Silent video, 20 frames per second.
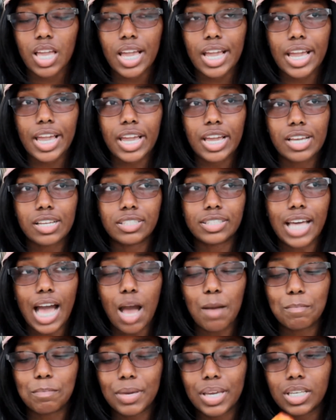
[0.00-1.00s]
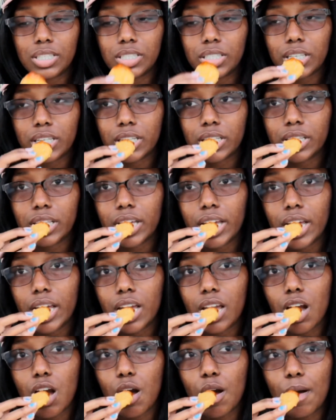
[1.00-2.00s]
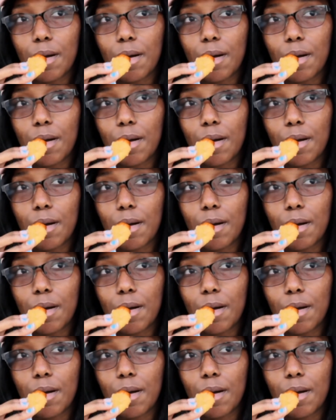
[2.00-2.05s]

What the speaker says: and that basically